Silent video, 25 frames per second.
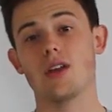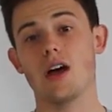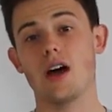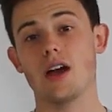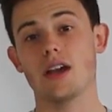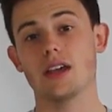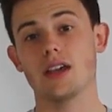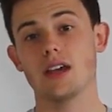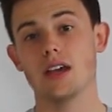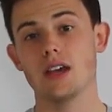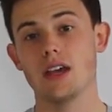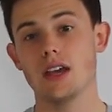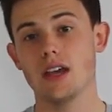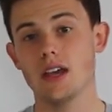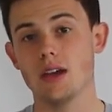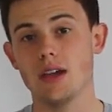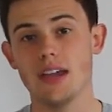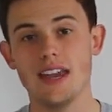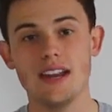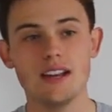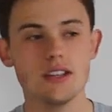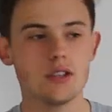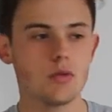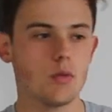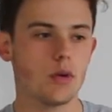Like,
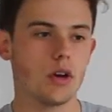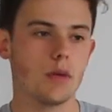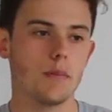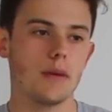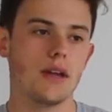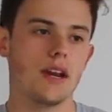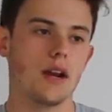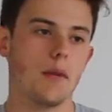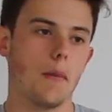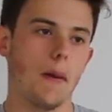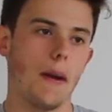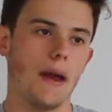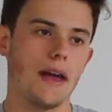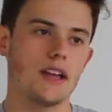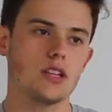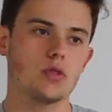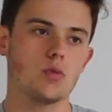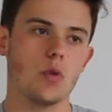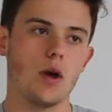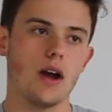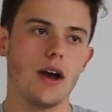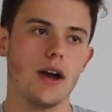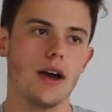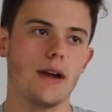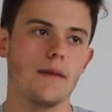he doesn't want to be in a
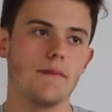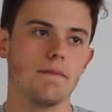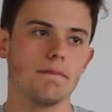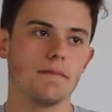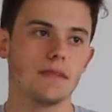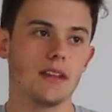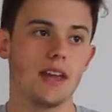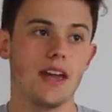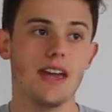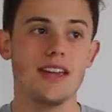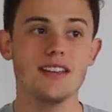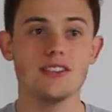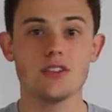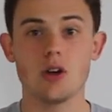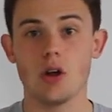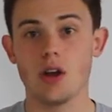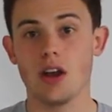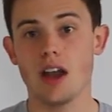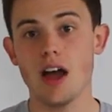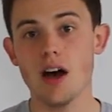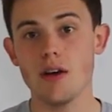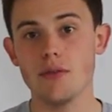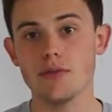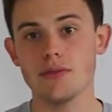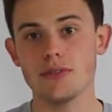place where he's
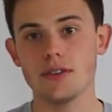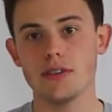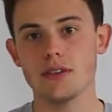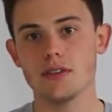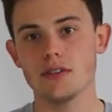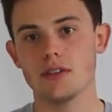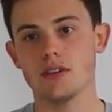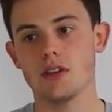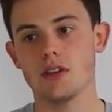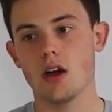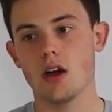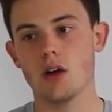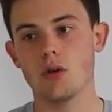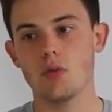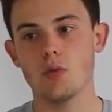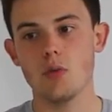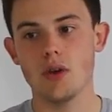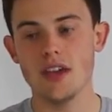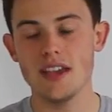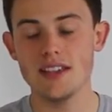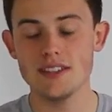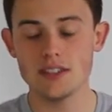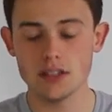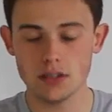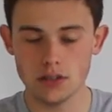not loved.
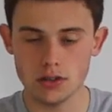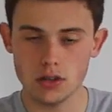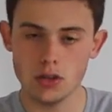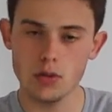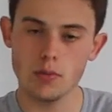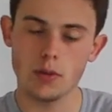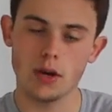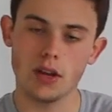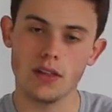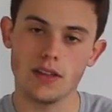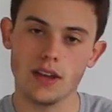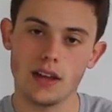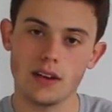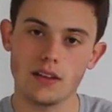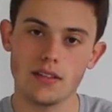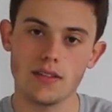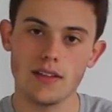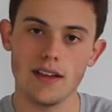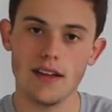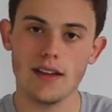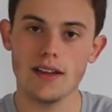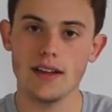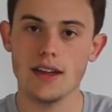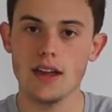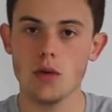know, he's a human at the end of
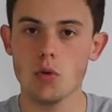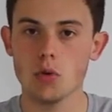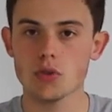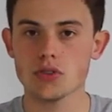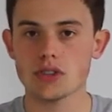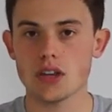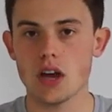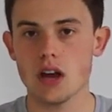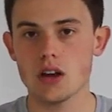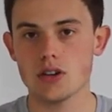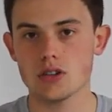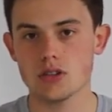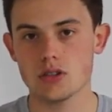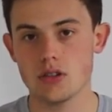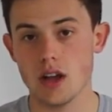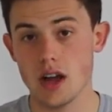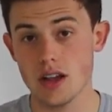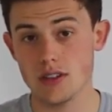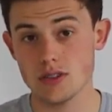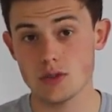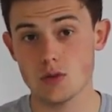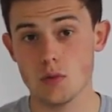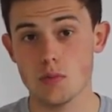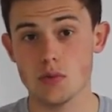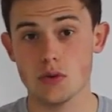the day. He wants
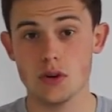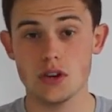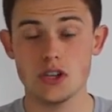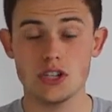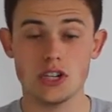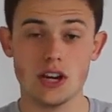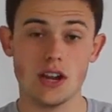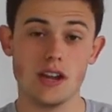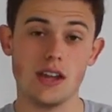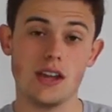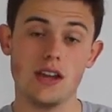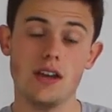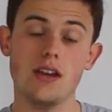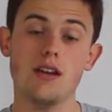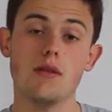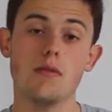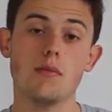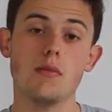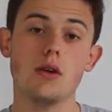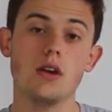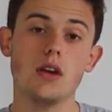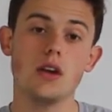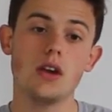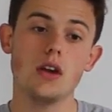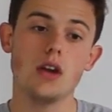us to appreciate
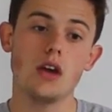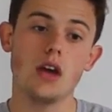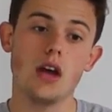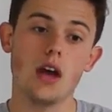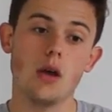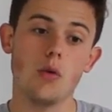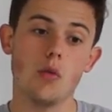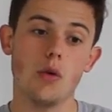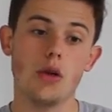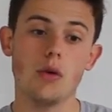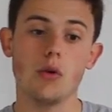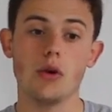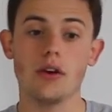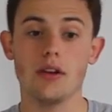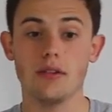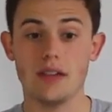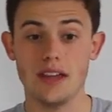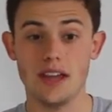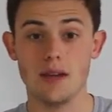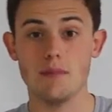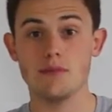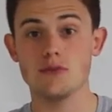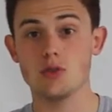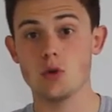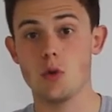him, and we
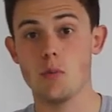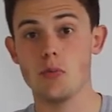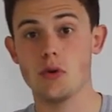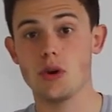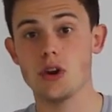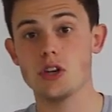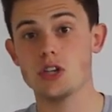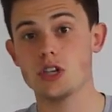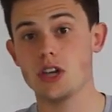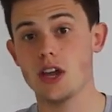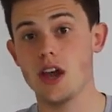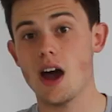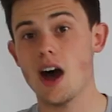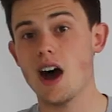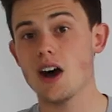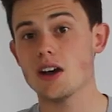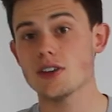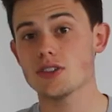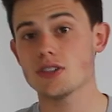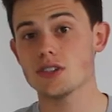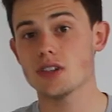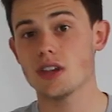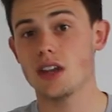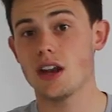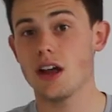want him to appreciate
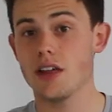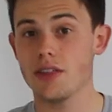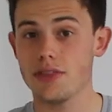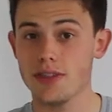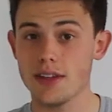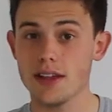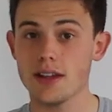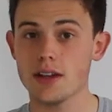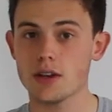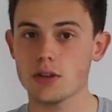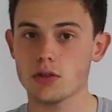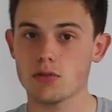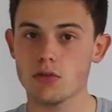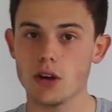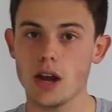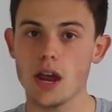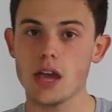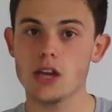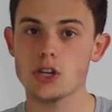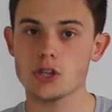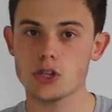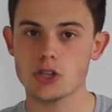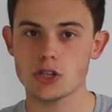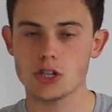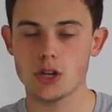us. And I think the
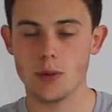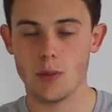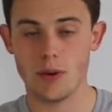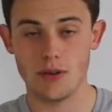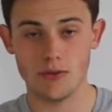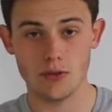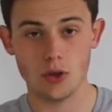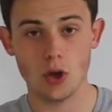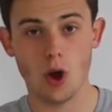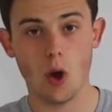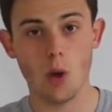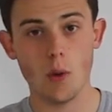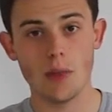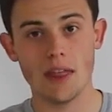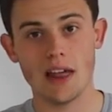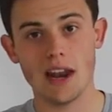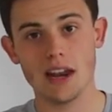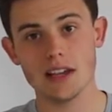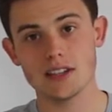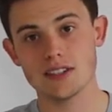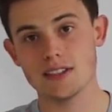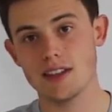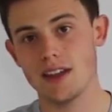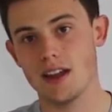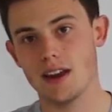relationship we've got with
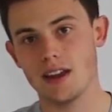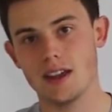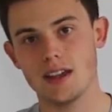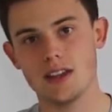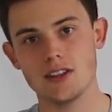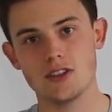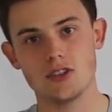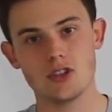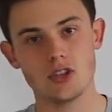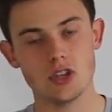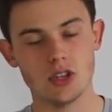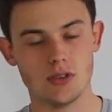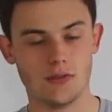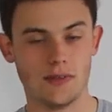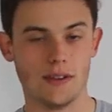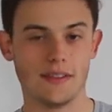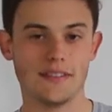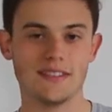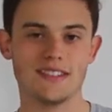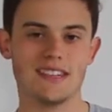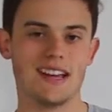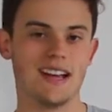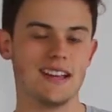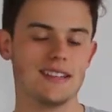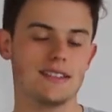Alex Neil is just
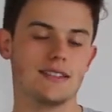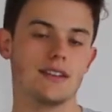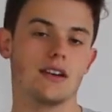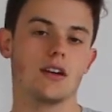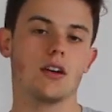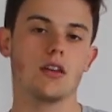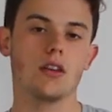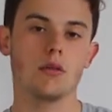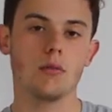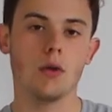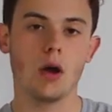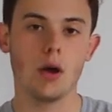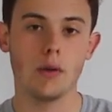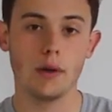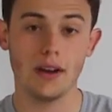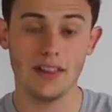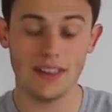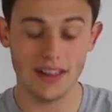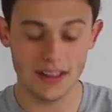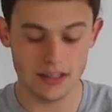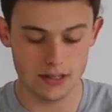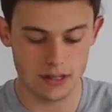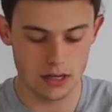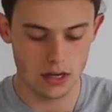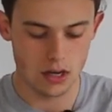fantastic at the moment,
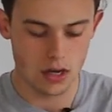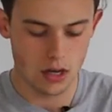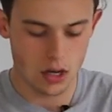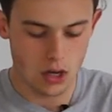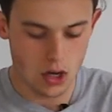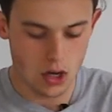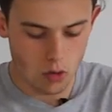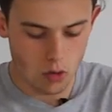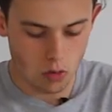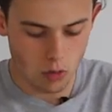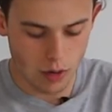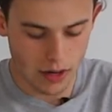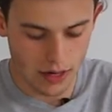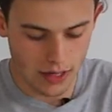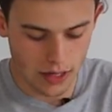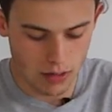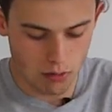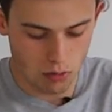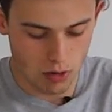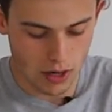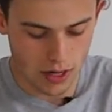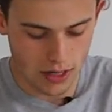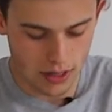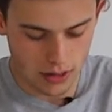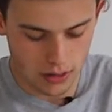and that's
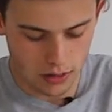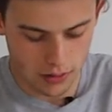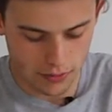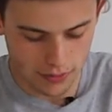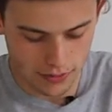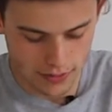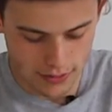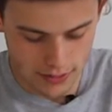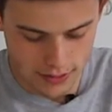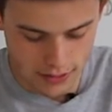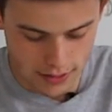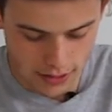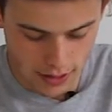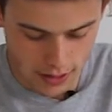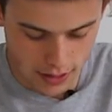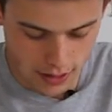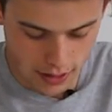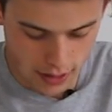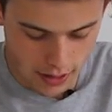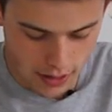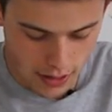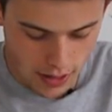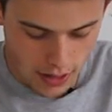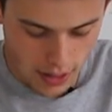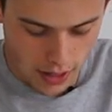really, really good to
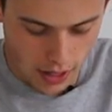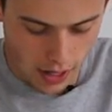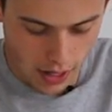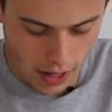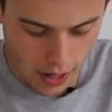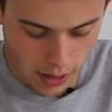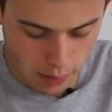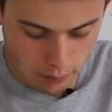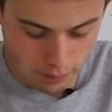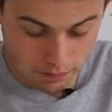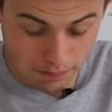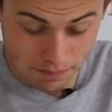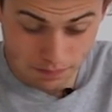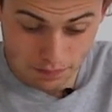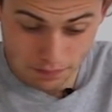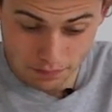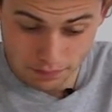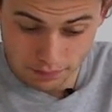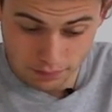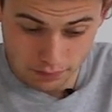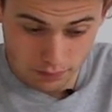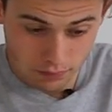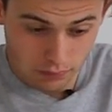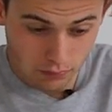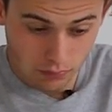see.
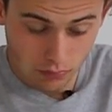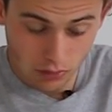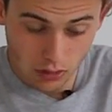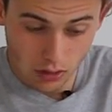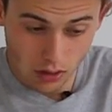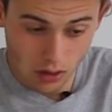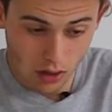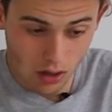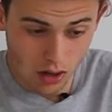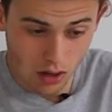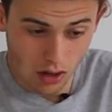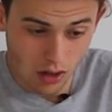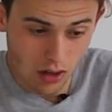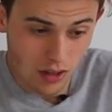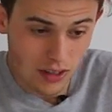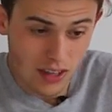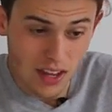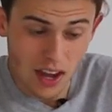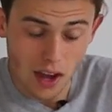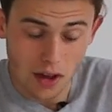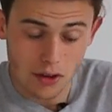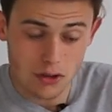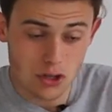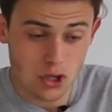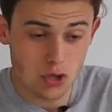
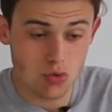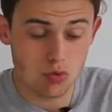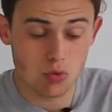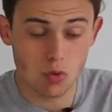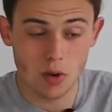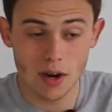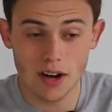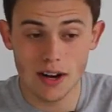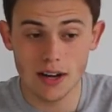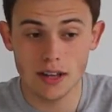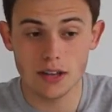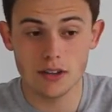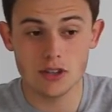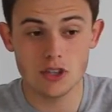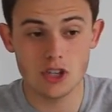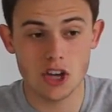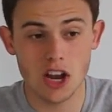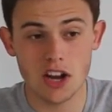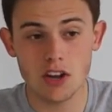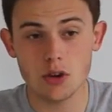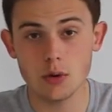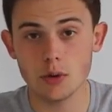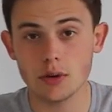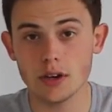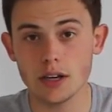Yeah, just really
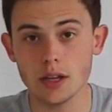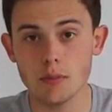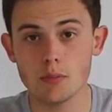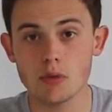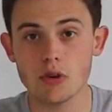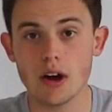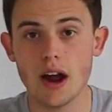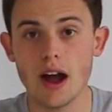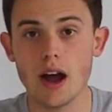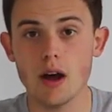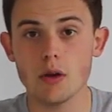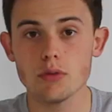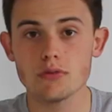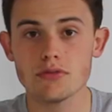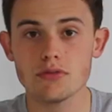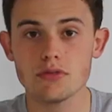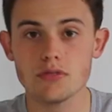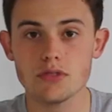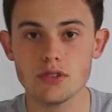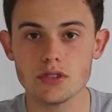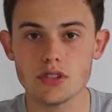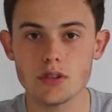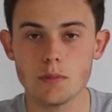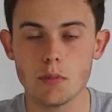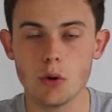genuinely
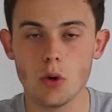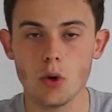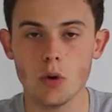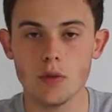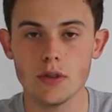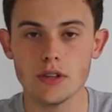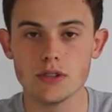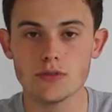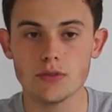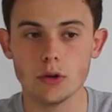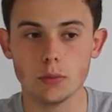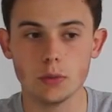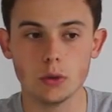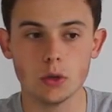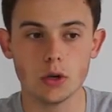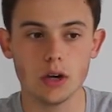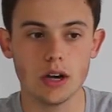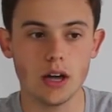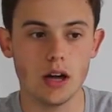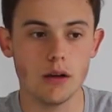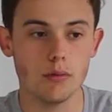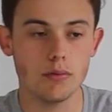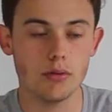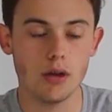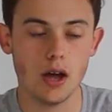proud to support this football
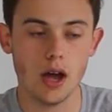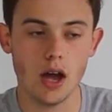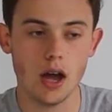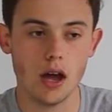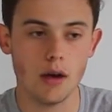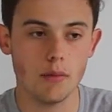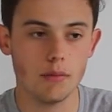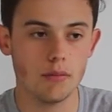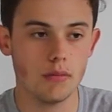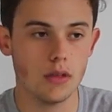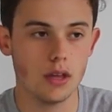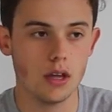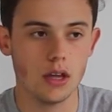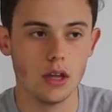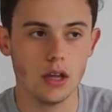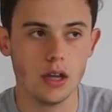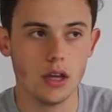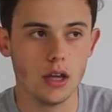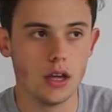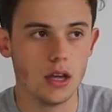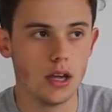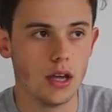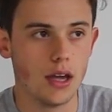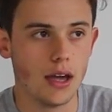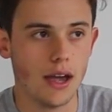club.
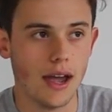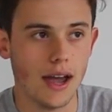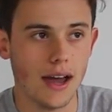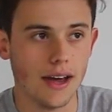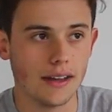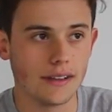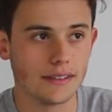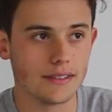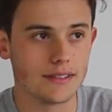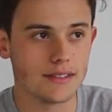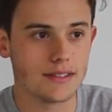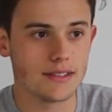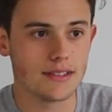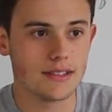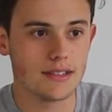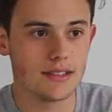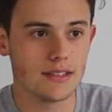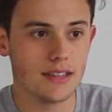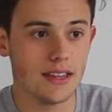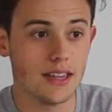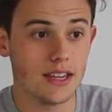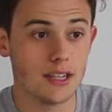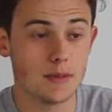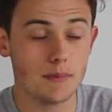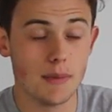And
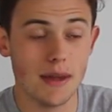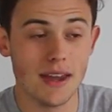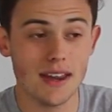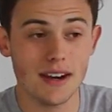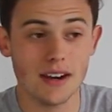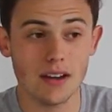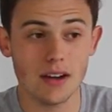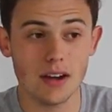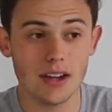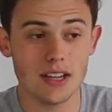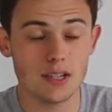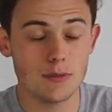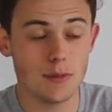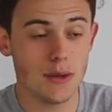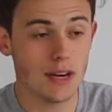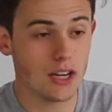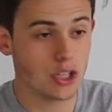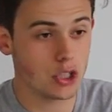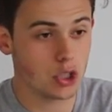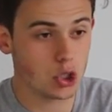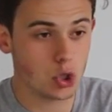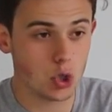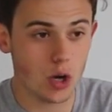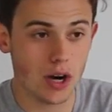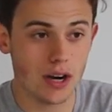it's been
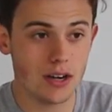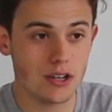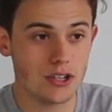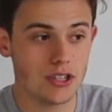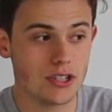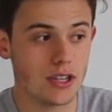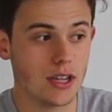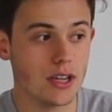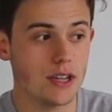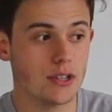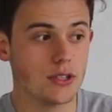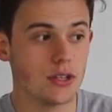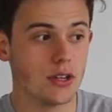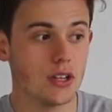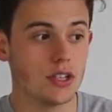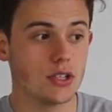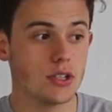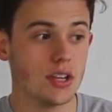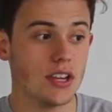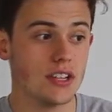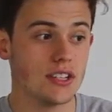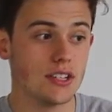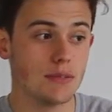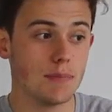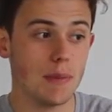a strange season.
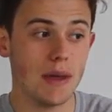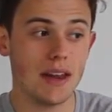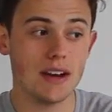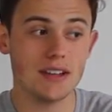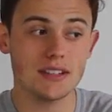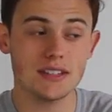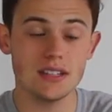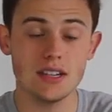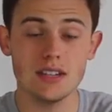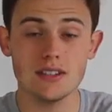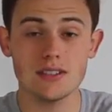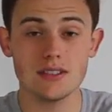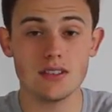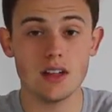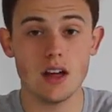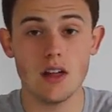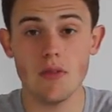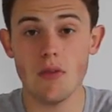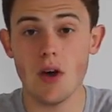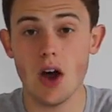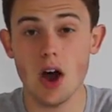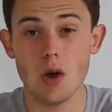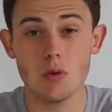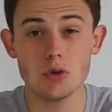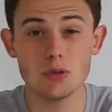It's been a season
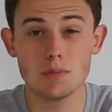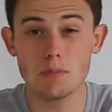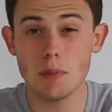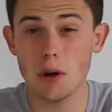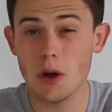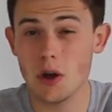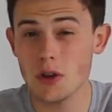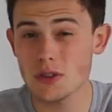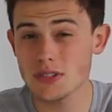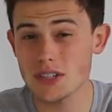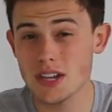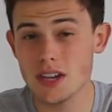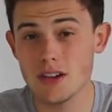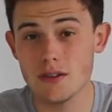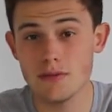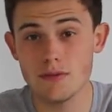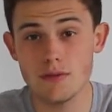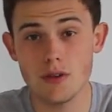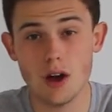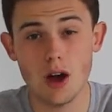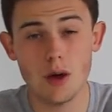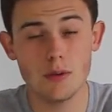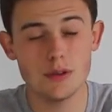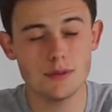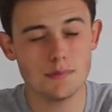that I was
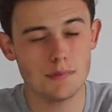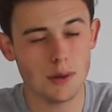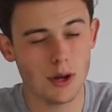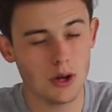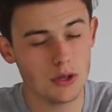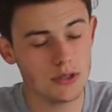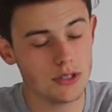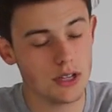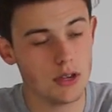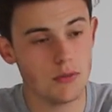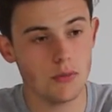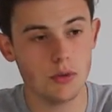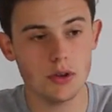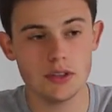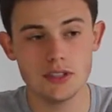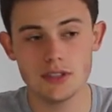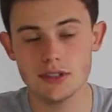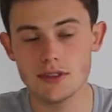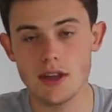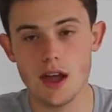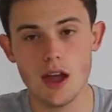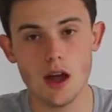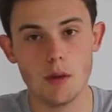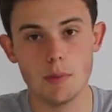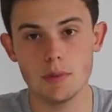positive we'd
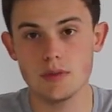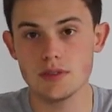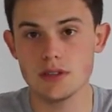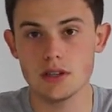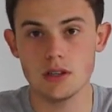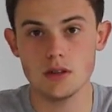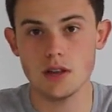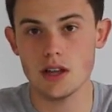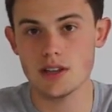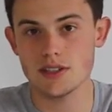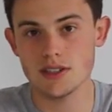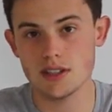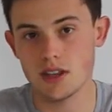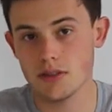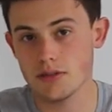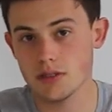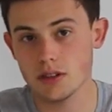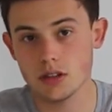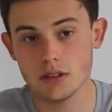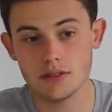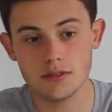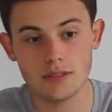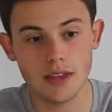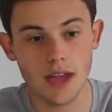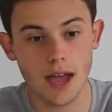stay up until that
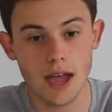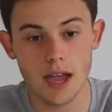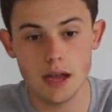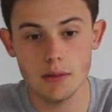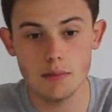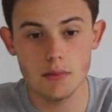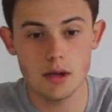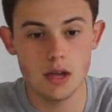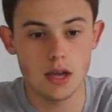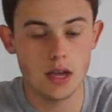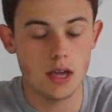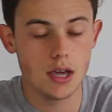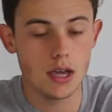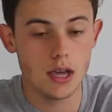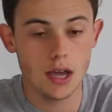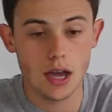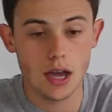Sunderland game.